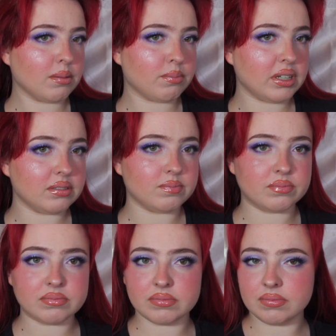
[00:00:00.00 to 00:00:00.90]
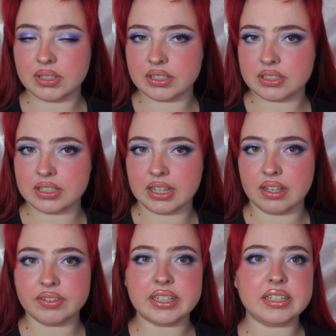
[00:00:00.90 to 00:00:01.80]
but c'est
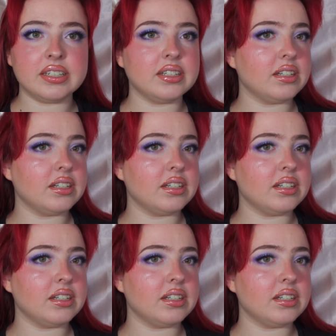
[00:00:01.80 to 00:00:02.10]
la vie.